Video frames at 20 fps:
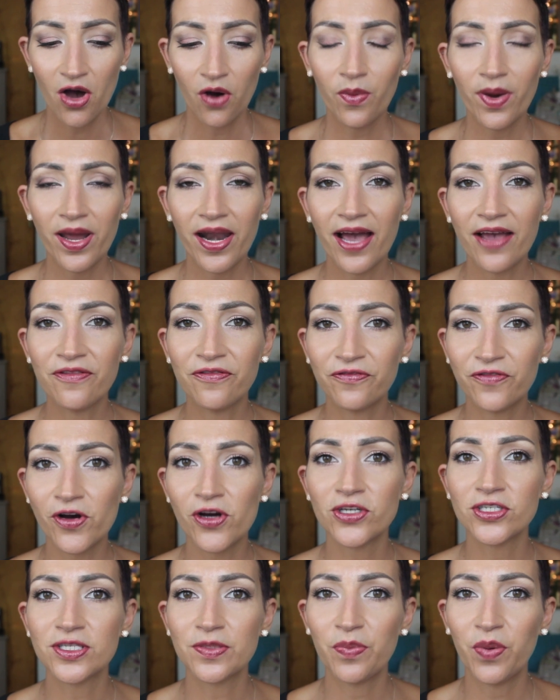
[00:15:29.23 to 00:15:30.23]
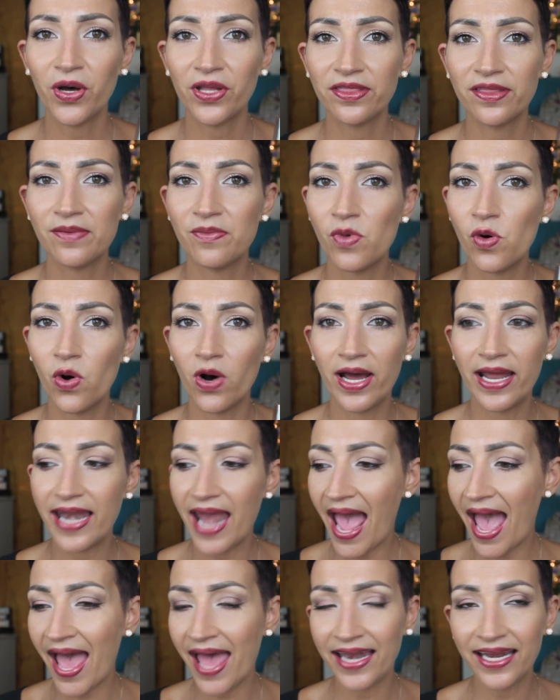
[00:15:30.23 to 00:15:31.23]
when I first put them on,
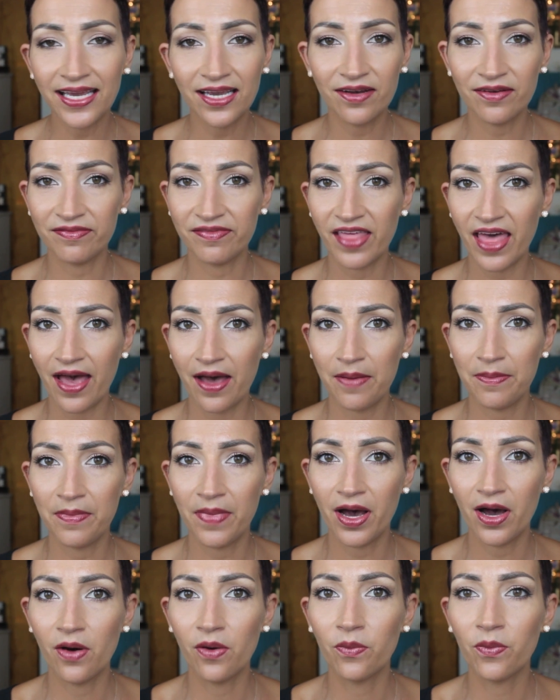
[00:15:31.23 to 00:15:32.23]
any of them,